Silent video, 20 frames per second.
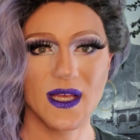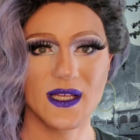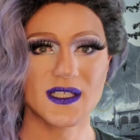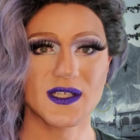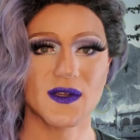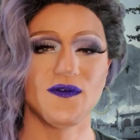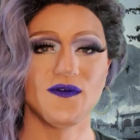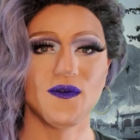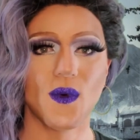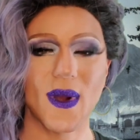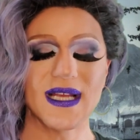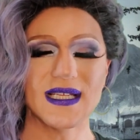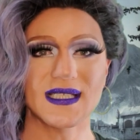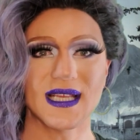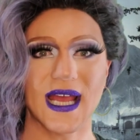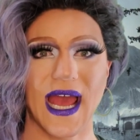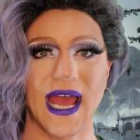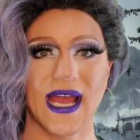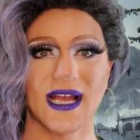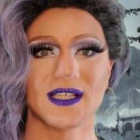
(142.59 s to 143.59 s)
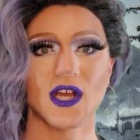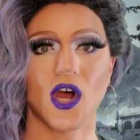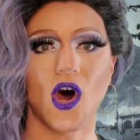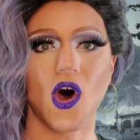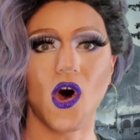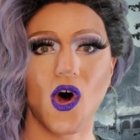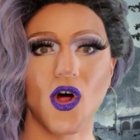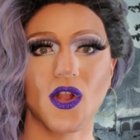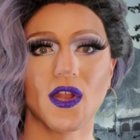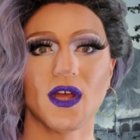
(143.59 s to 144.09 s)
to voice act
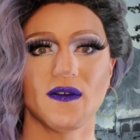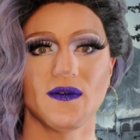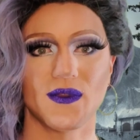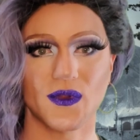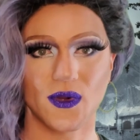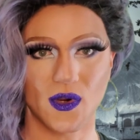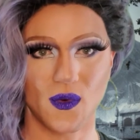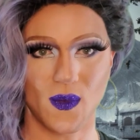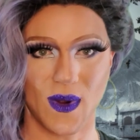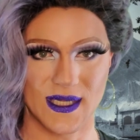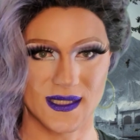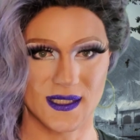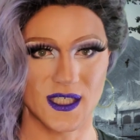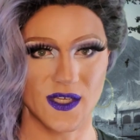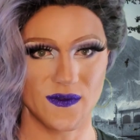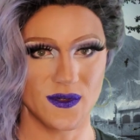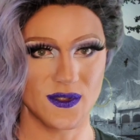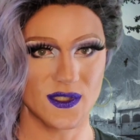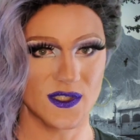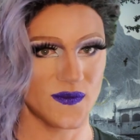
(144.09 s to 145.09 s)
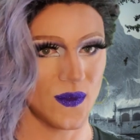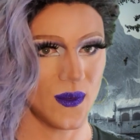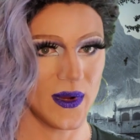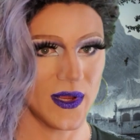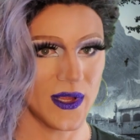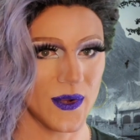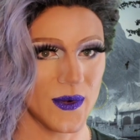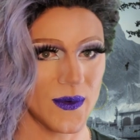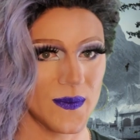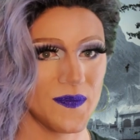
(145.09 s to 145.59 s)
all of their quest givers for
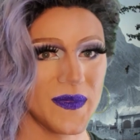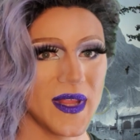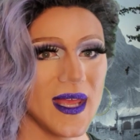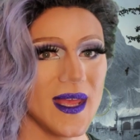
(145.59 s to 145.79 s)
you.